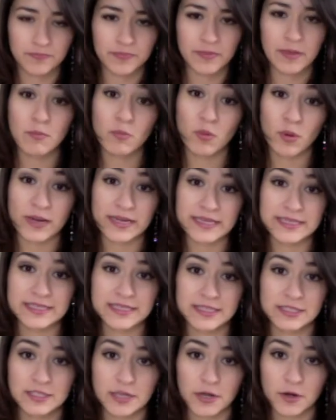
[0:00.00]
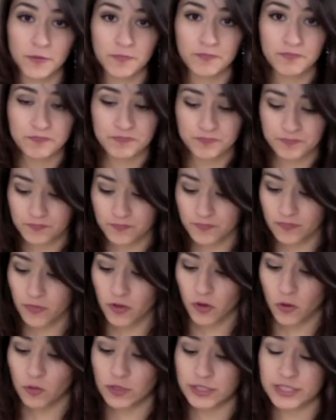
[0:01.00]
moist. So
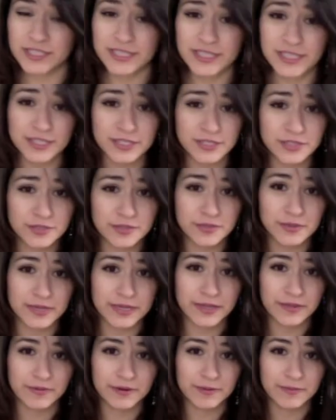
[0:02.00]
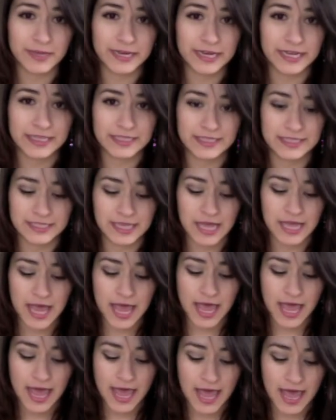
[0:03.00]
we're just going to do 23 minutes
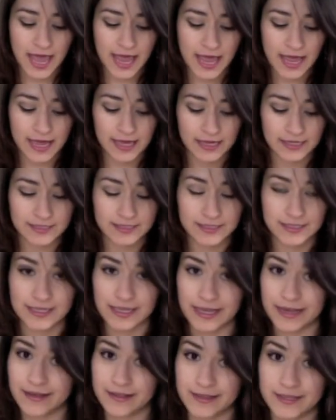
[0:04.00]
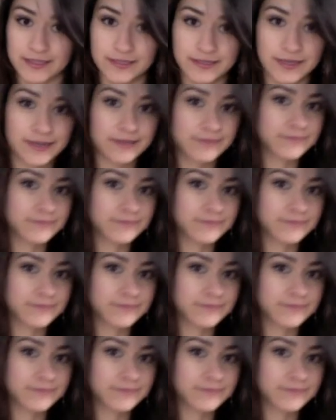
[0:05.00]
and see how they turn out.